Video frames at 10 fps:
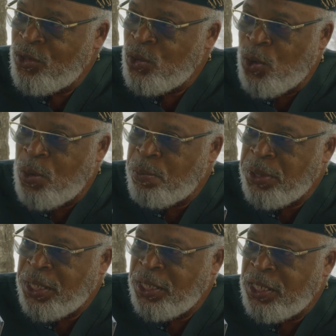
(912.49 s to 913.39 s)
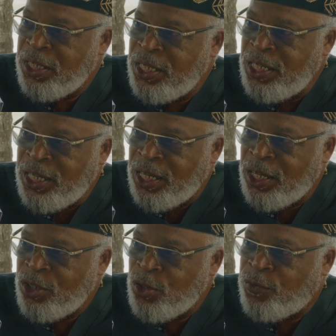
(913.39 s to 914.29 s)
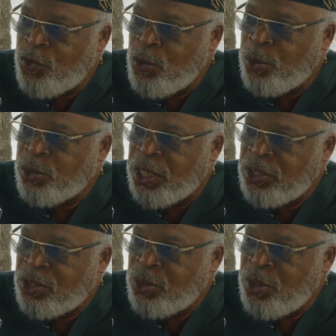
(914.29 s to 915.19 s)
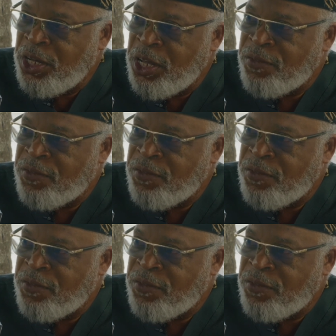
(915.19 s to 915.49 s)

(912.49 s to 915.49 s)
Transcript: you won't be near your full potential